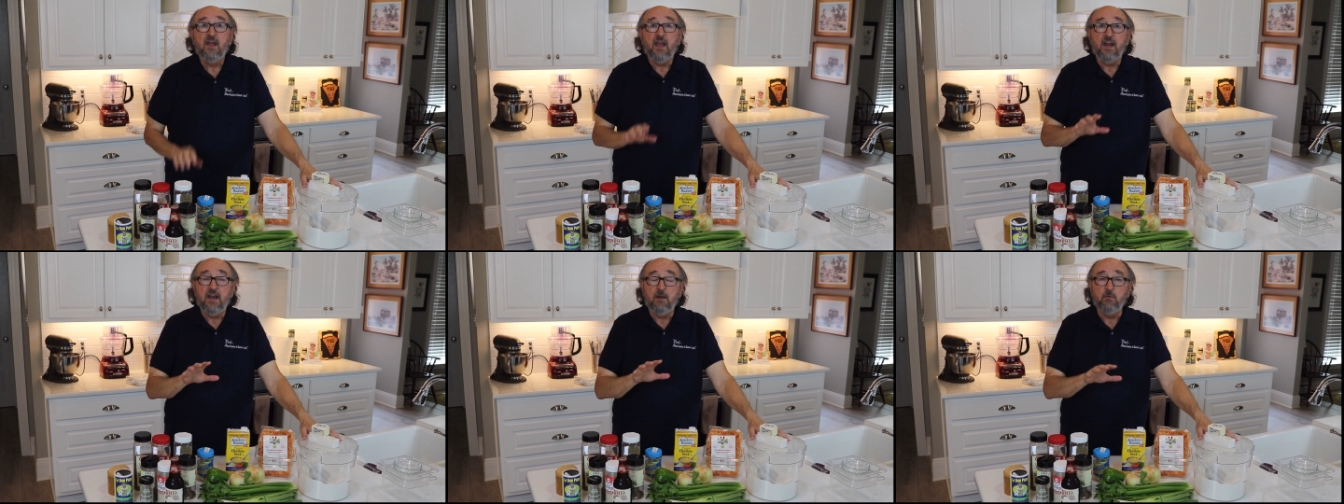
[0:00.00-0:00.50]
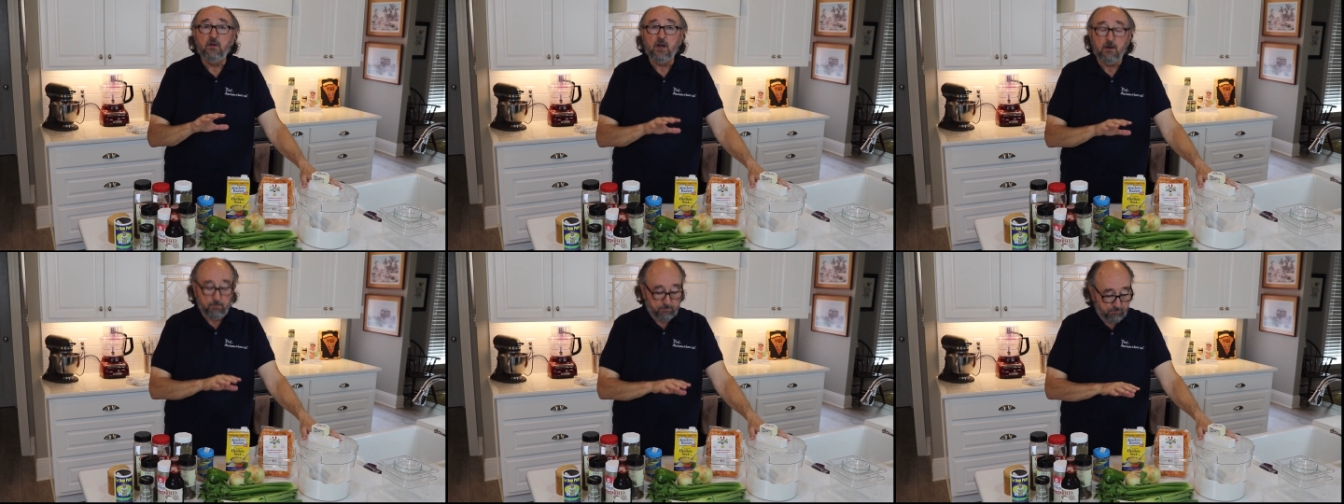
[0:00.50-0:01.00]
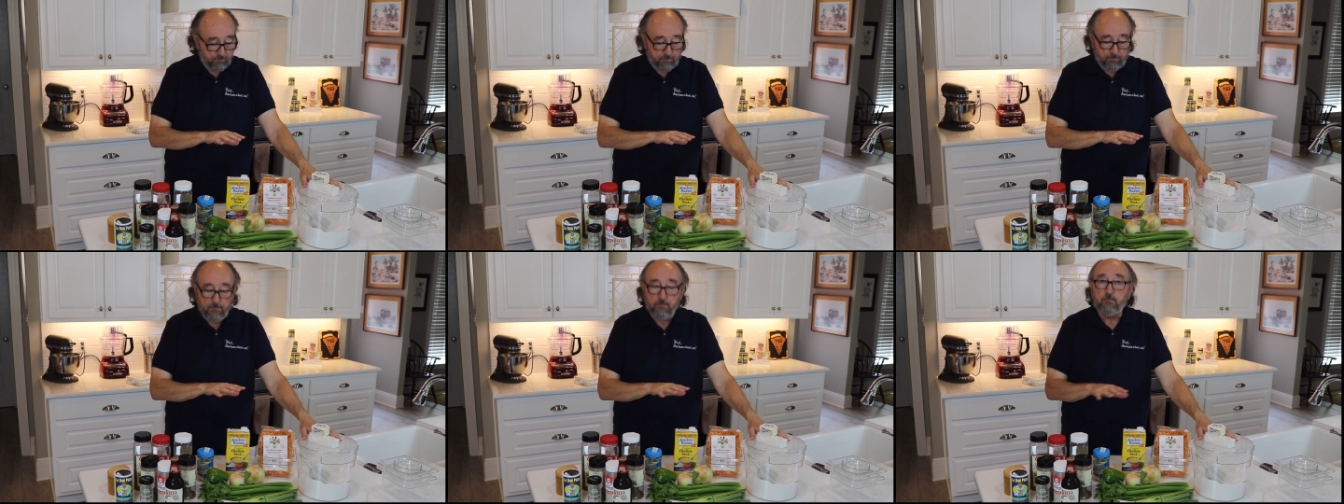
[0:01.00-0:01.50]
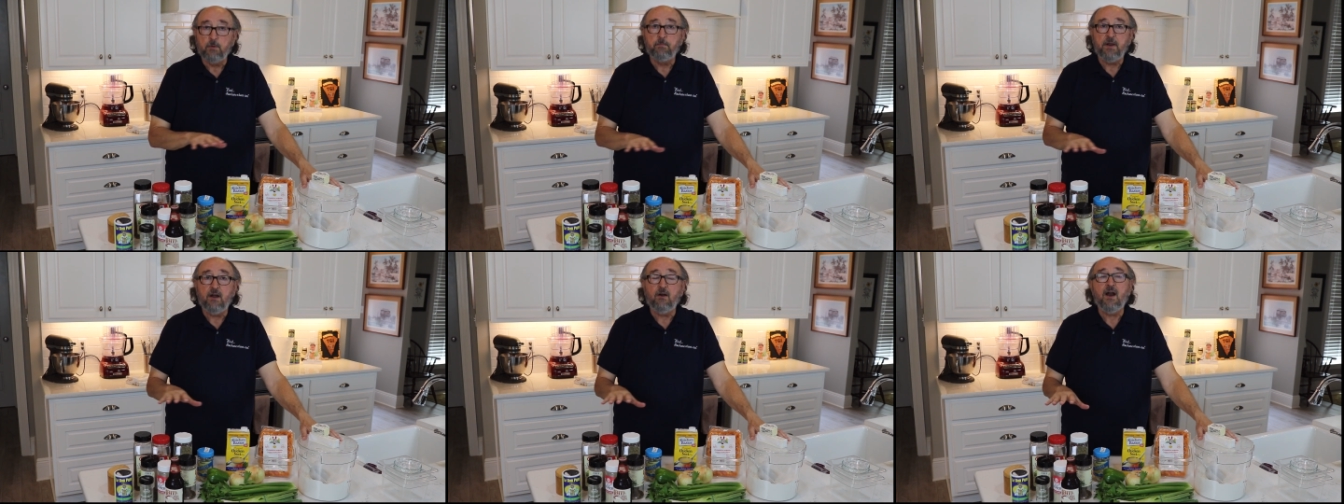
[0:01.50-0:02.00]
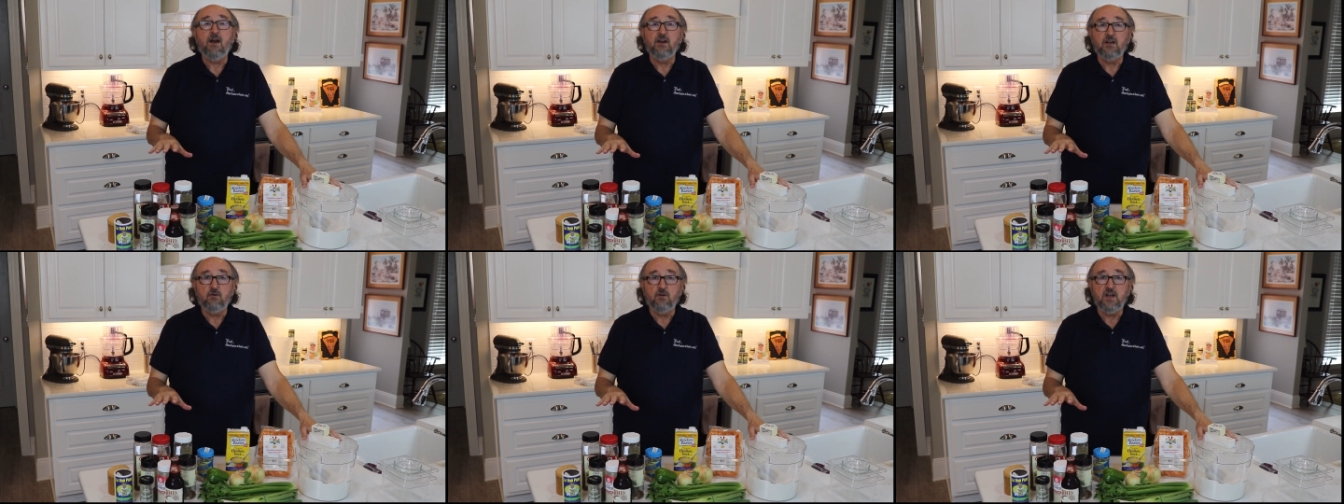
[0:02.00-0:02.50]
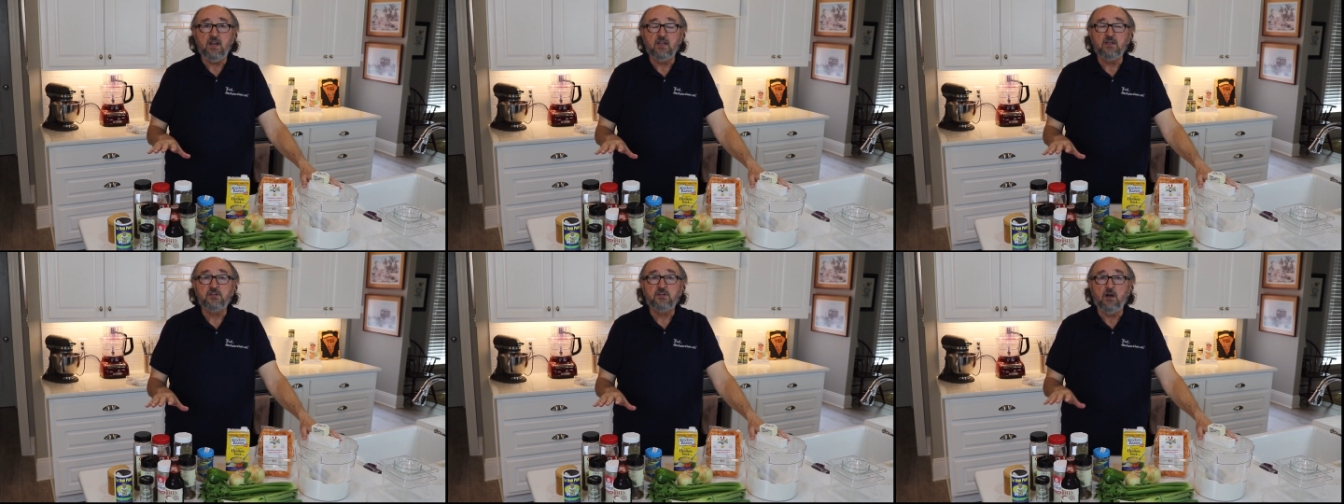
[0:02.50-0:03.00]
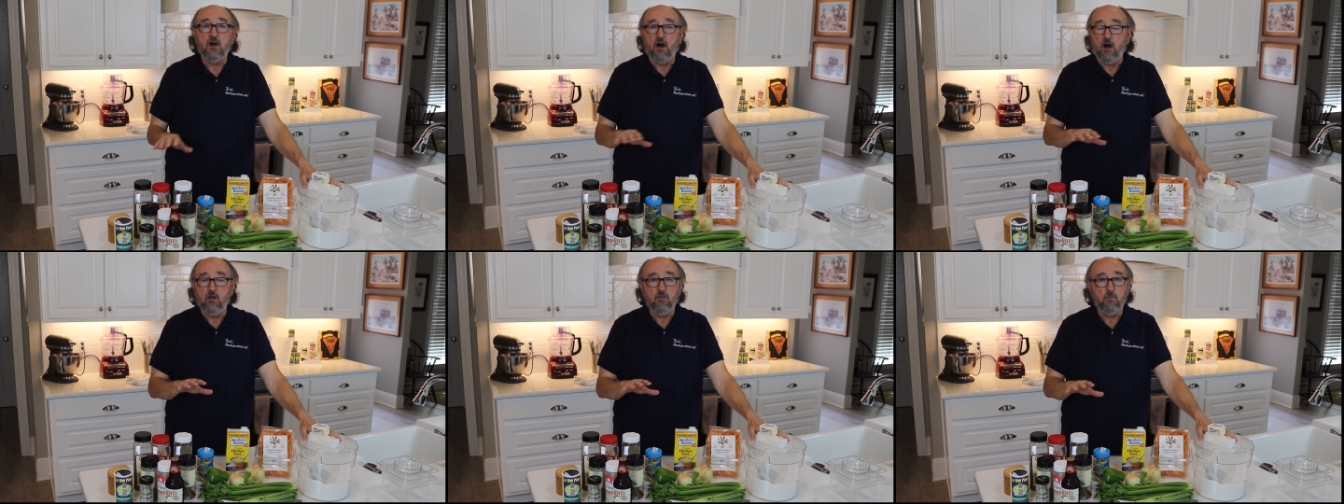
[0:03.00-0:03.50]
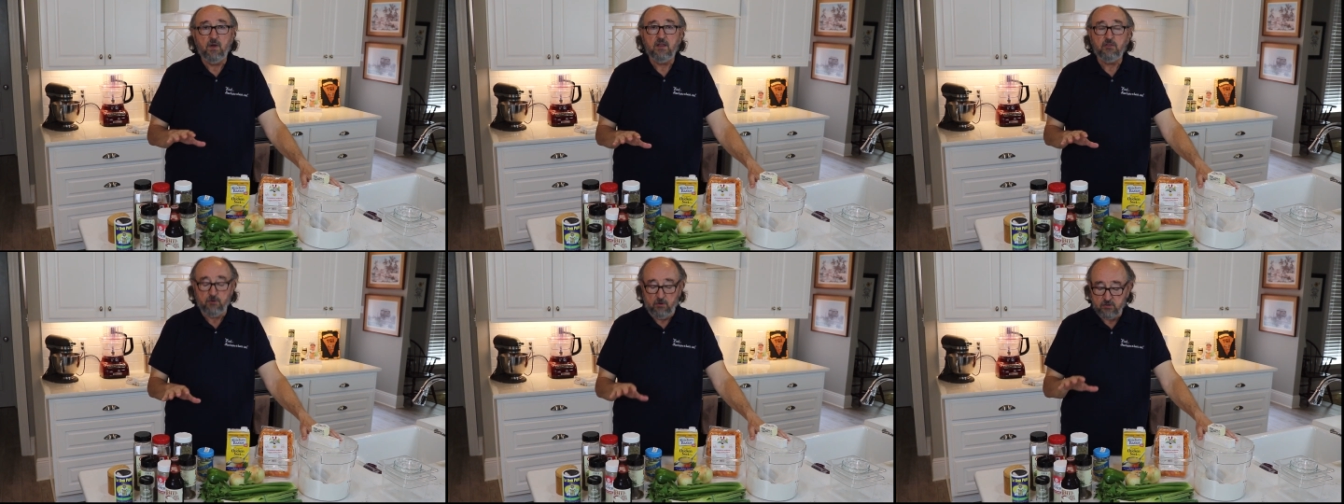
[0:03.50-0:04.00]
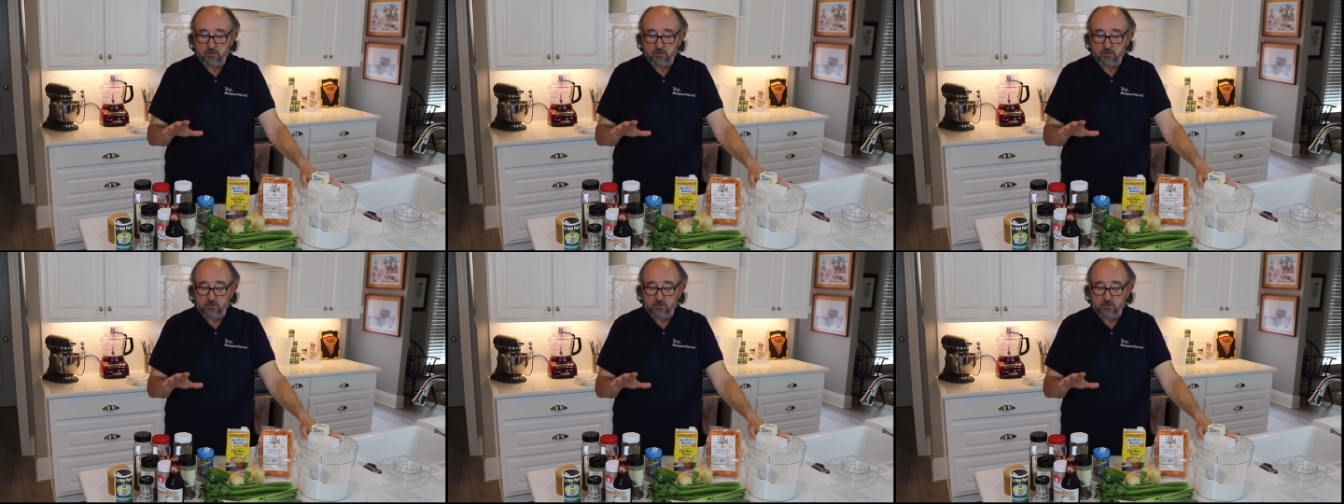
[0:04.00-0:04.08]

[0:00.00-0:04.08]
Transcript: and then we're going to prepare our ingredients all the way through,